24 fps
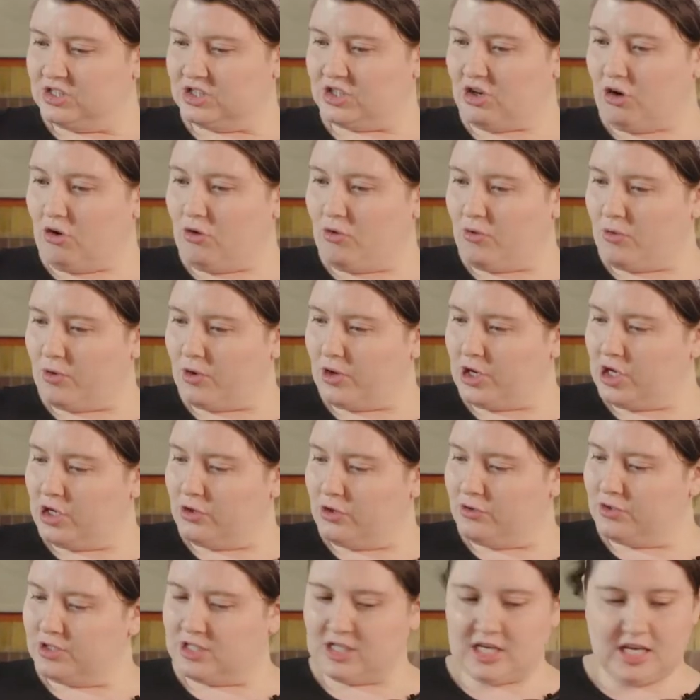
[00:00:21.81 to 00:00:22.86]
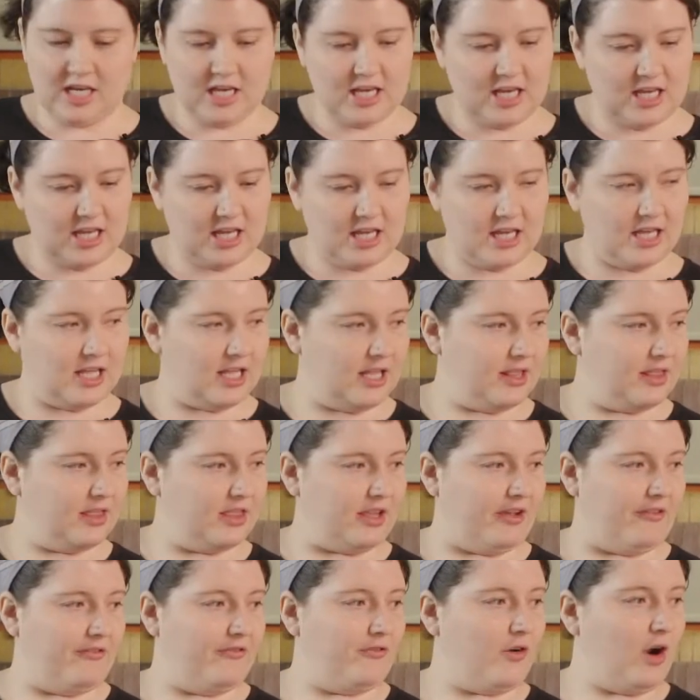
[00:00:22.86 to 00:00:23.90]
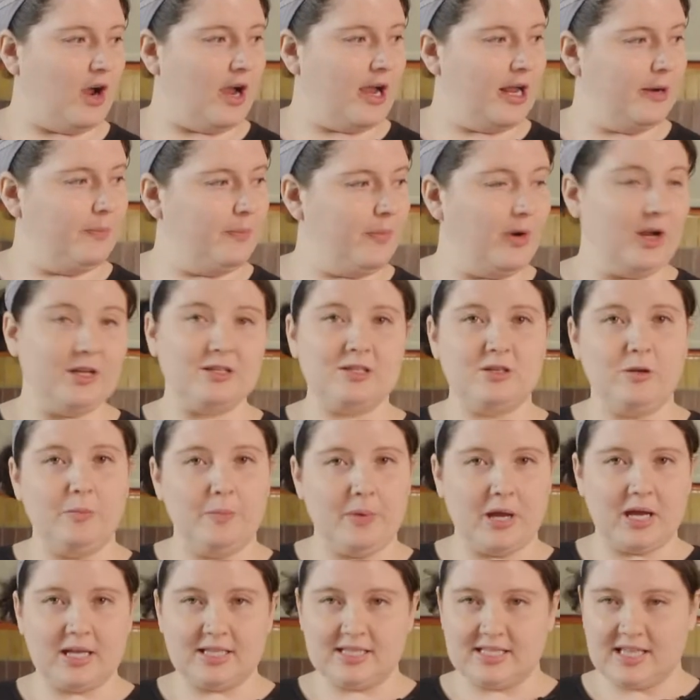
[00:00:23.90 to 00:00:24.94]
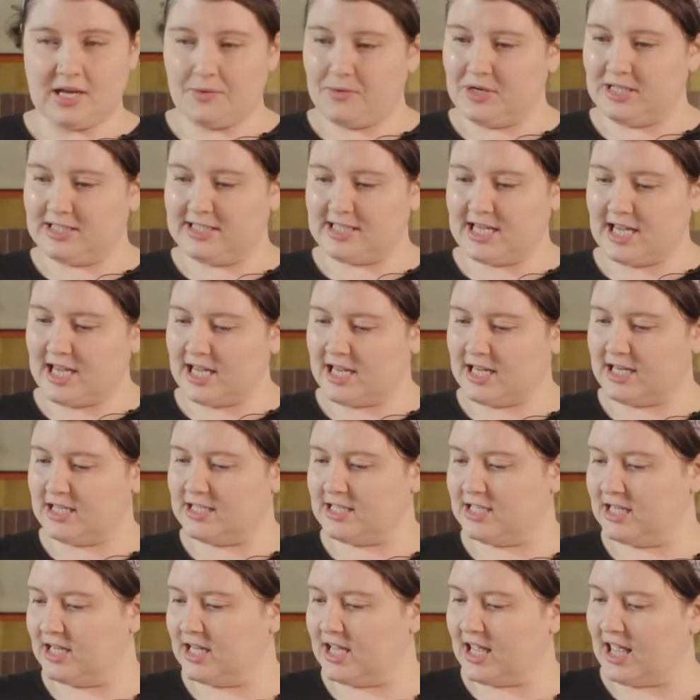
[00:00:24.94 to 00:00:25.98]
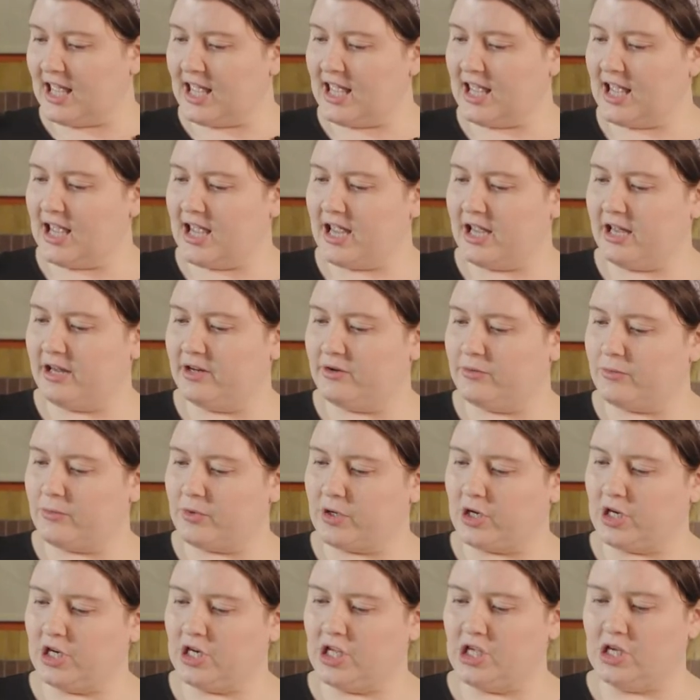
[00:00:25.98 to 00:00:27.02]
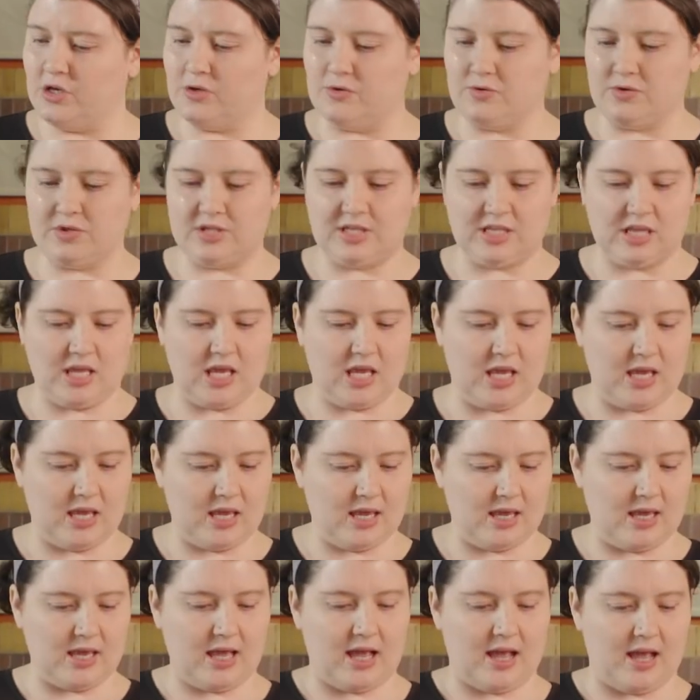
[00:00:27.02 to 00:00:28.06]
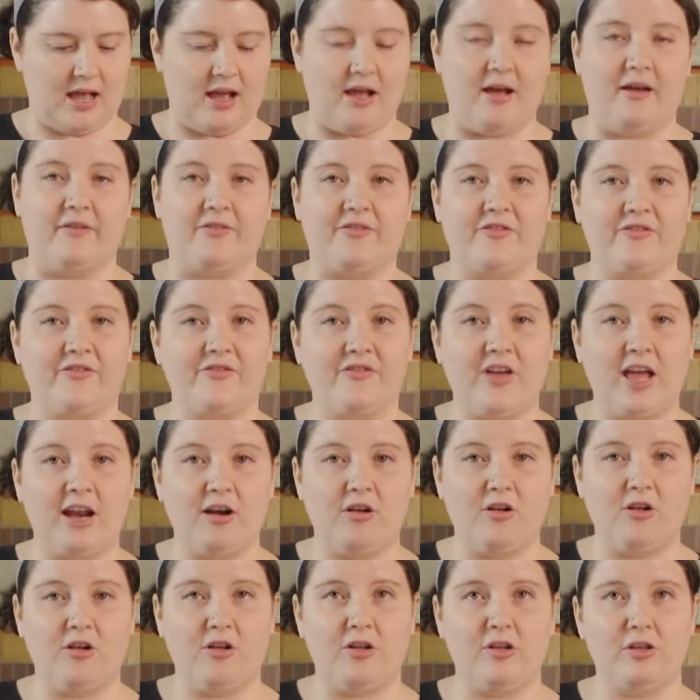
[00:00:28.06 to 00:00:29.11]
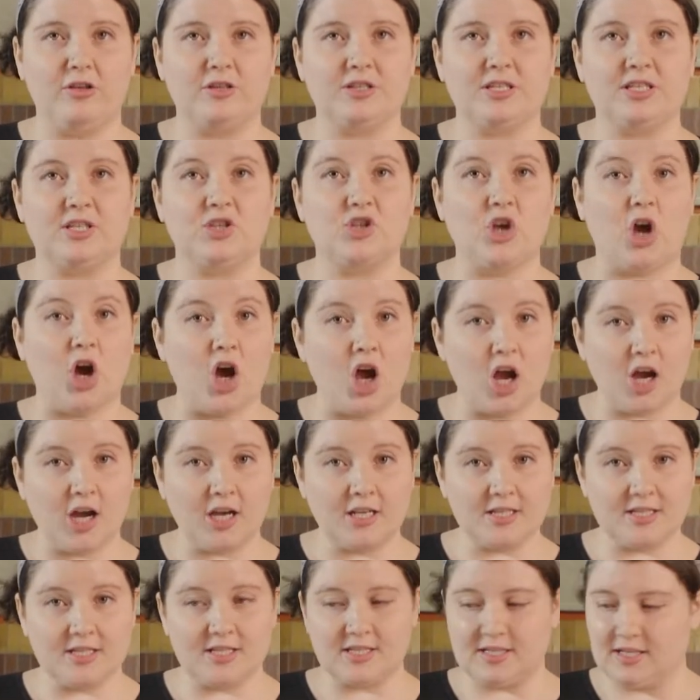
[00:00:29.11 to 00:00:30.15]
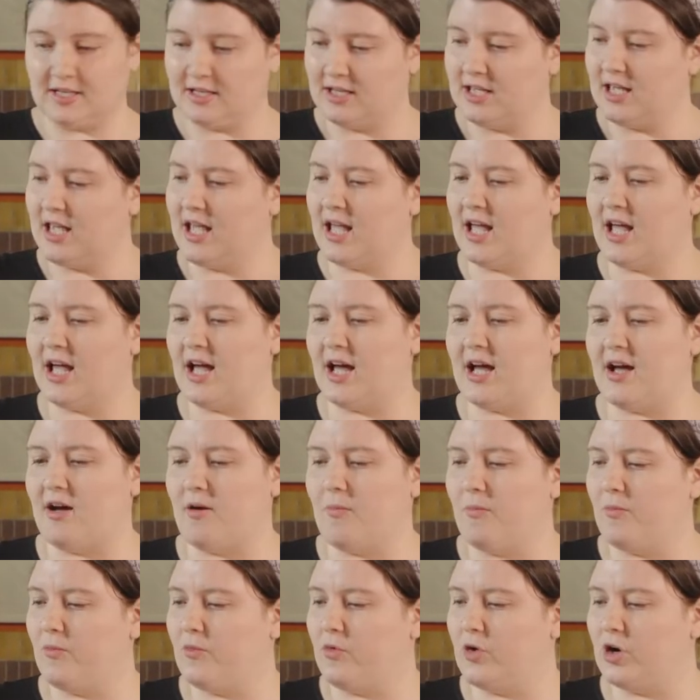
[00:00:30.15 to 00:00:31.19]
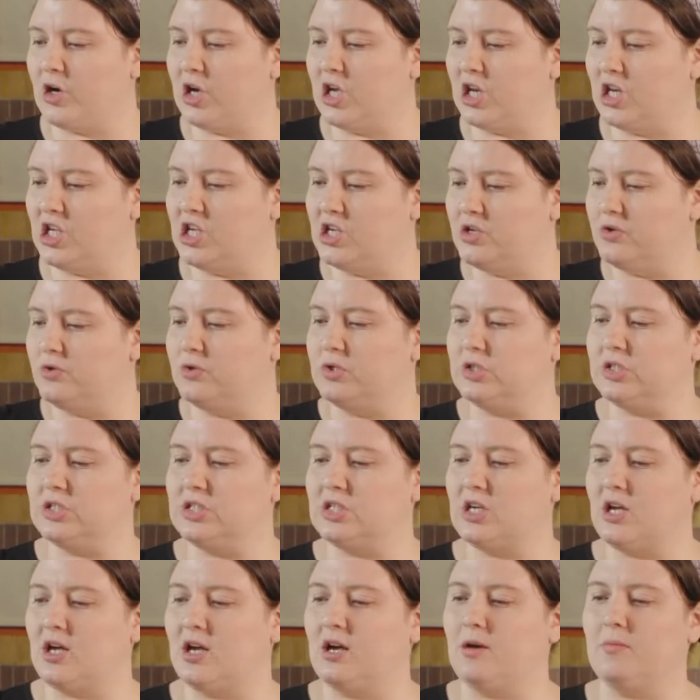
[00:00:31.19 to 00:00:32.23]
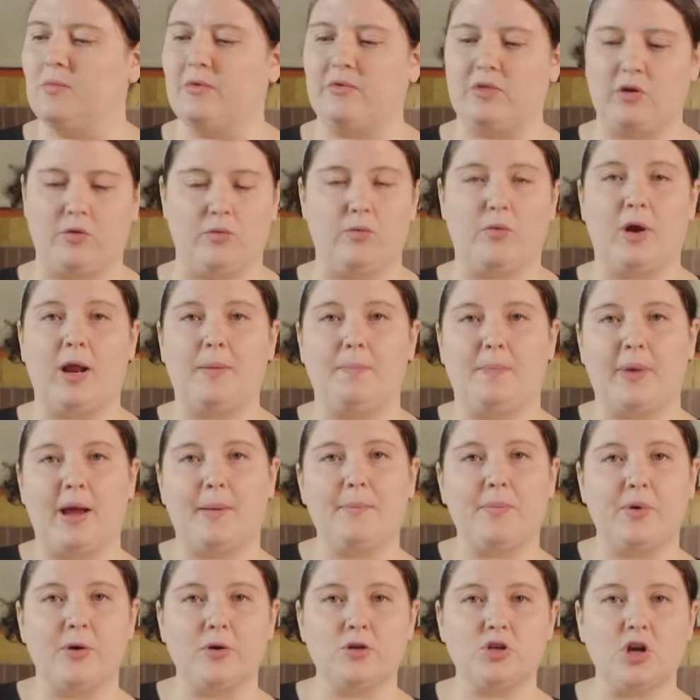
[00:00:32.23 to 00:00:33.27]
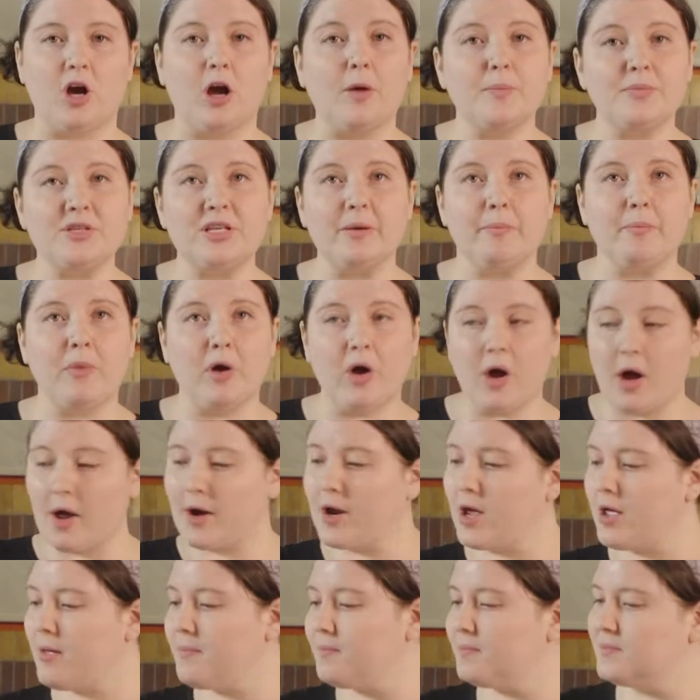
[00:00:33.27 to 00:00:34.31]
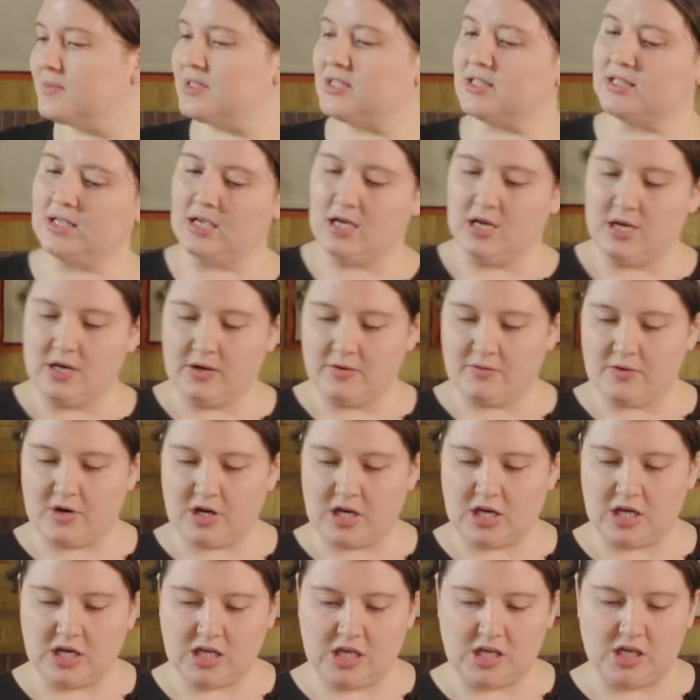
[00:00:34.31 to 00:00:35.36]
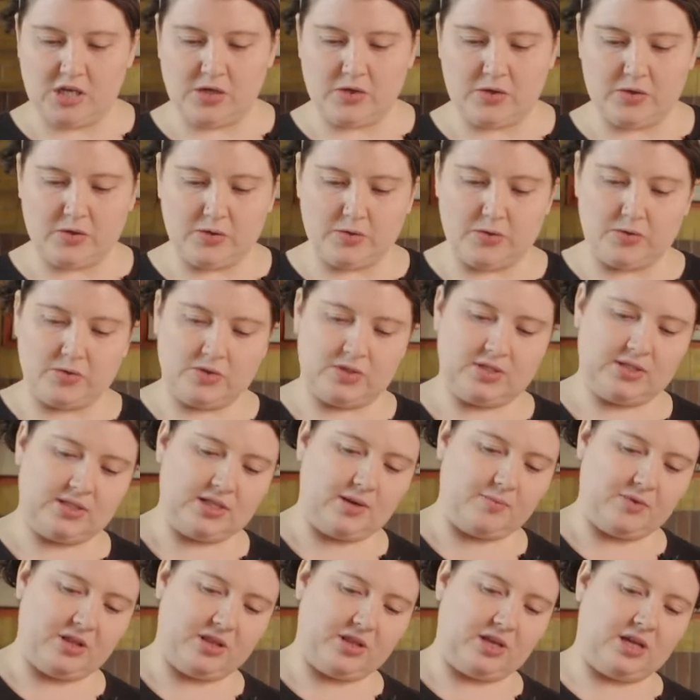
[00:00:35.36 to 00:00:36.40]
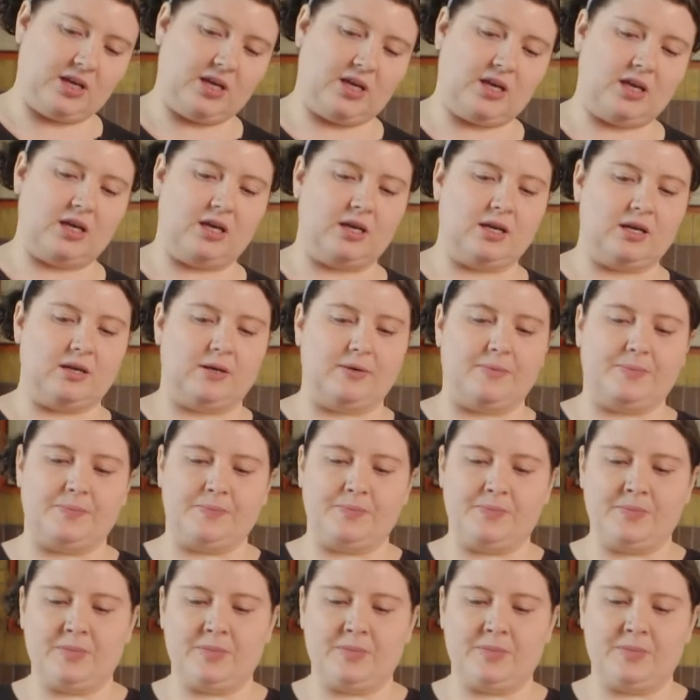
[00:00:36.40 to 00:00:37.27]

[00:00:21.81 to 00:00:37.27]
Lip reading: So we're using the fried Brussels butts that we did, and we're going to use the fennel stalks. We're going to use some of the red pepper tops and bottoms. We're going to use some of the